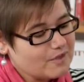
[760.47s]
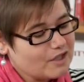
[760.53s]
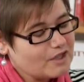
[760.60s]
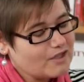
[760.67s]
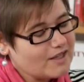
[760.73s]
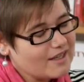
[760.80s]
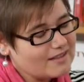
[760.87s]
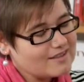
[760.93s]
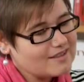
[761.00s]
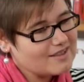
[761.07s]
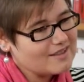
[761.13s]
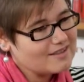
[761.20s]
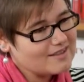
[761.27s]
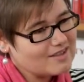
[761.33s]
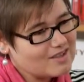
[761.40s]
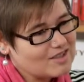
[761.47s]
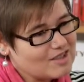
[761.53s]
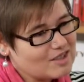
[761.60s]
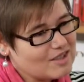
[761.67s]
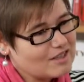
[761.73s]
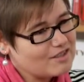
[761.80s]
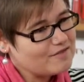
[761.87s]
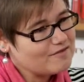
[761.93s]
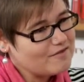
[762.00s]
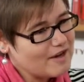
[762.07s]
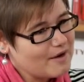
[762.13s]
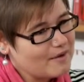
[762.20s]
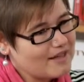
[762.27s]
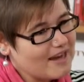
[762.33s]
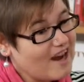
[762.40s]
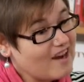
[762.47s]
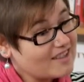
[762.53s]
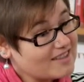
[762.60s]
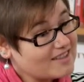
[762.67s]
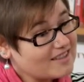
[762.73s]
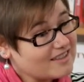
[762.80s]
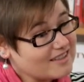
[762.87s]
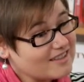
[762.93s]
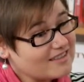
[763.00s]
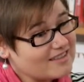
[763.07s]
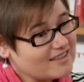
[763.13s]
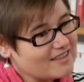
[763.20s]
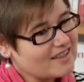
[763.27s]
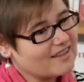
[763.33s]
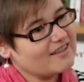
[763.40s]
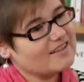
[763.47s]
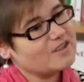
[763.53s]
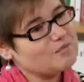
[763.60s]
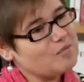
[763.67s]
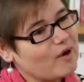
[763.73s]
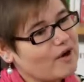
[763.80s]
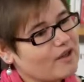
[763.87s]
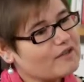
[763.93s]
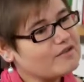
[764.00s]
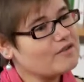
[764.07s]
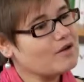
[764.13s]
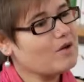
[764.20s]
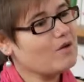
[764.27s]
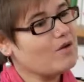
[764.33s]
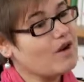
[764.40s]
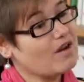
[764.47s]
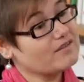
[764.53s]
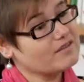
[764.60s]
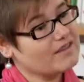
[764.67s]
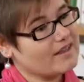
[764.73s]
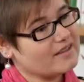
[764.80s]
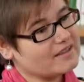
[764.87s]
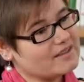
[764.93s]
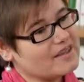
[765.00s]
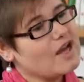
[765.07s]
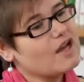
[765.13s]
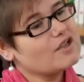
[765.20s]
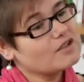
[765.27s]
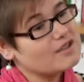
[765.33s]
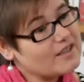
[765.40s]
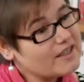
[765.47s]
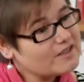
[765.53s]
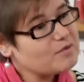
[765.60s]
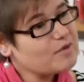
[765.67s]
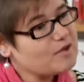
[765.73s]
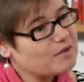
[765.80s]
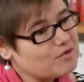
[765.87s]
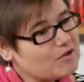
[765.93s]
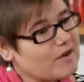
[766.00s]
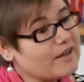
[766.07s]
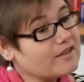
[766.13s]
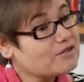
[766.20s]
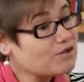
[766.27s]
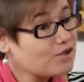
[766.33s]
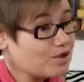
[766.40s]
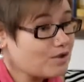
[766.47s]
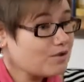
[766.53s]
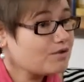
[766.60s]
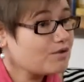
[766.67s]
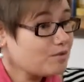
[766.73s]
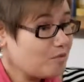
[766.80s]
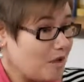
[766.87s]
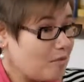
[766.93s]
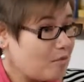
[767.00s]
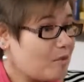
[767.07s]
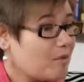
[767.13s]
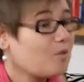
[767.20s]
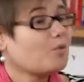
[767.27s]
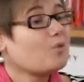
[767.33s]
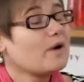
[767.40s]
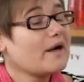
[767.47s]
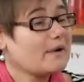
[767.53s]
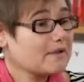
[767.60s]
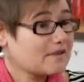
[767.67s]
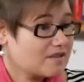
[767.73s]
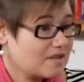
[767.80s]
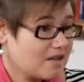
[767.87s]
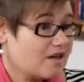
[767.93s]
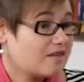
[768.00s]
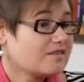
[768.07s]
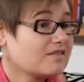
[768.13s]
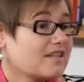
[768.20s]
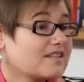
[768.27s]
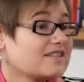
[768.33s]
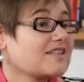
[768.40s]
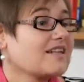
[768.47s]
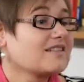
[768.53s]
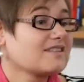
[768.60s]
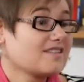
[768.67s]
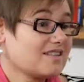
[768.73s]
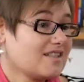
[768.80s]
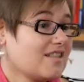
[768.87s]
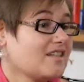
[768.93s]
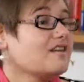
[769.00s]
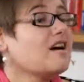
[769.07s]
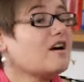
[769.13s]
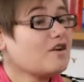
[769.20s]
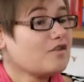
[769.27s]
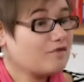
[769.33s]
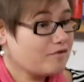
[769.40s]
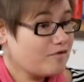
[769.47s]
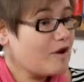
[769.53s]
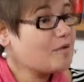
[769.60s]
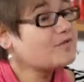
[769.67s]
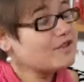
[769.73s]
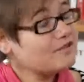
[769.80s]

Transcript: a decision as a very isolated thing. It's part of a whole context. So that's what I'm trying to show to people. Where is the context? Let's see from